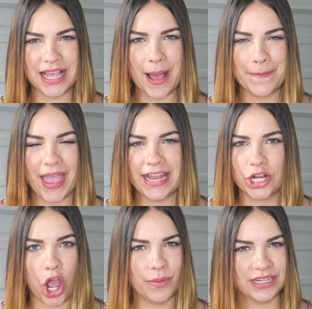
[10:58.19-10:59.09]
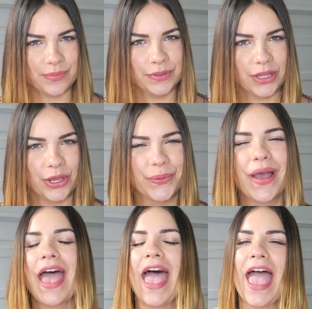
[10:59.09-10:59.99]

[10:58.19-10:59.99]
up and comment down below.